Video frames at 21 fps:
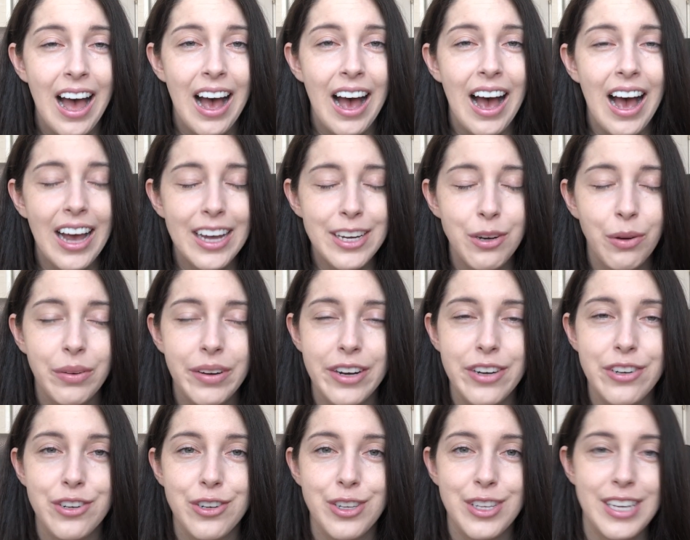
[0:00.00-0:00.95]
I don't
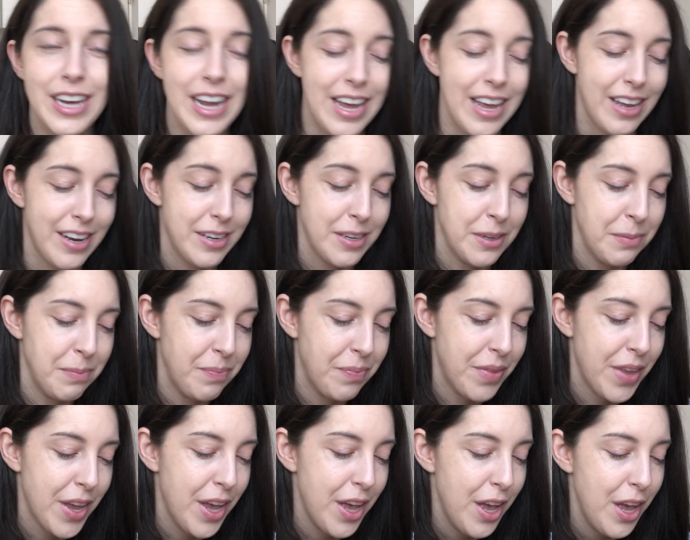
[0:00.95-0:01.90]
understand.
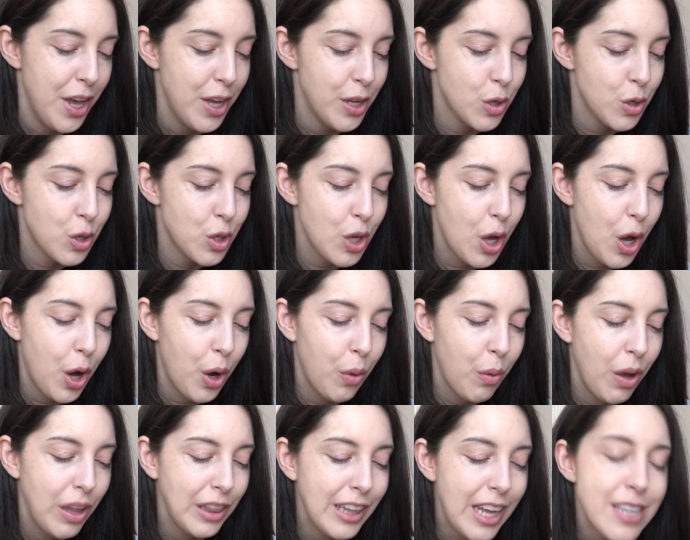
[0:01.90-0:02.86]

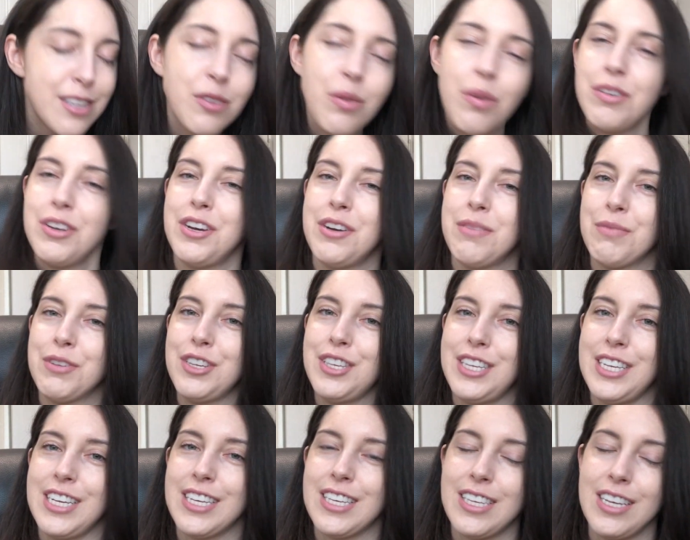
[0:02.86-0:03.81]
So let's go on to number
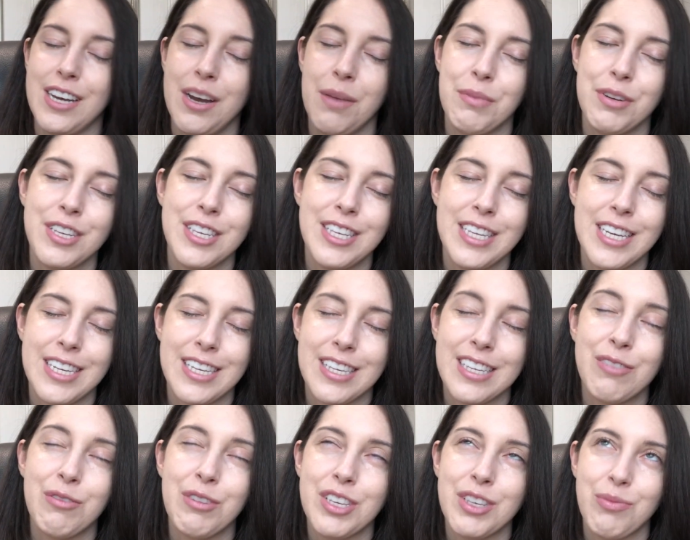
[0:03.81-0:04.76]
six. And number
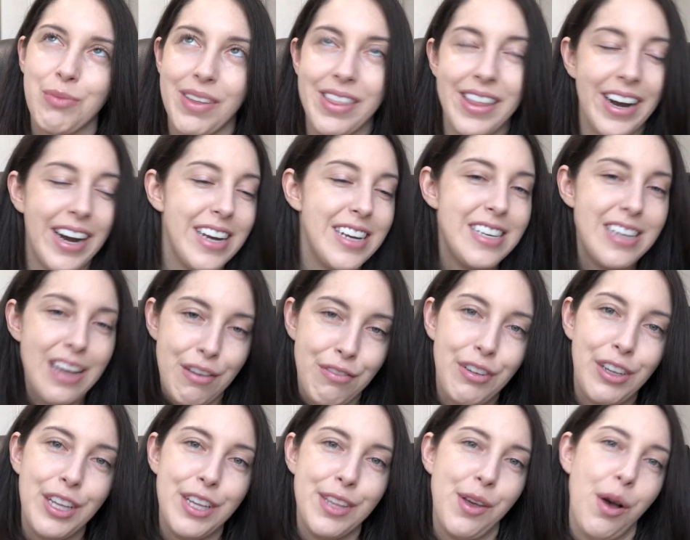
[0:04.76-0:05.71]
six was one that I
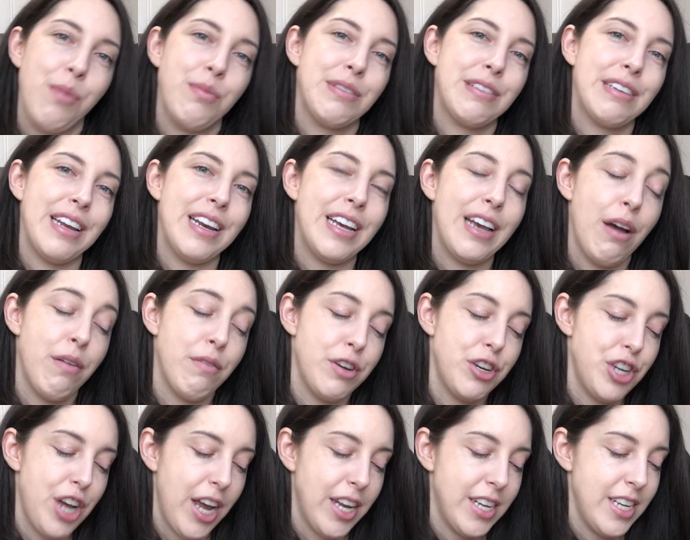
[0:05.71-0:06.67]
definitely thought was going to get
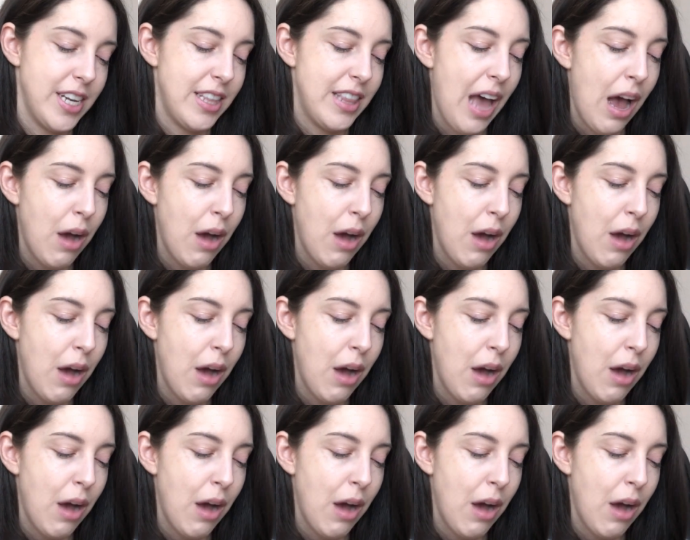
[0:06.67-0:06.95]
rejected.